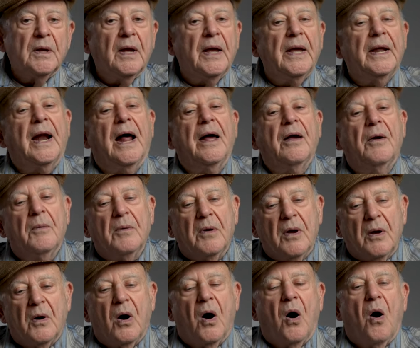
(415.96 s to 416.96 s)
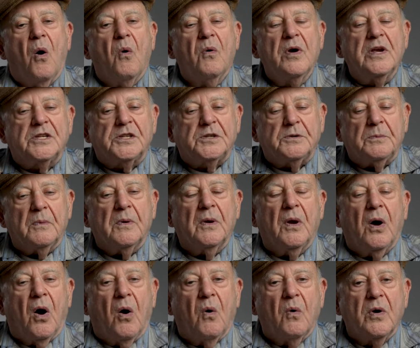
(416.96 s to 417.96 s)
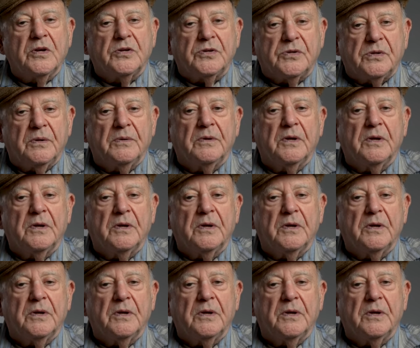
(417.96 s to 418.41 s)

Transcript: And I always, always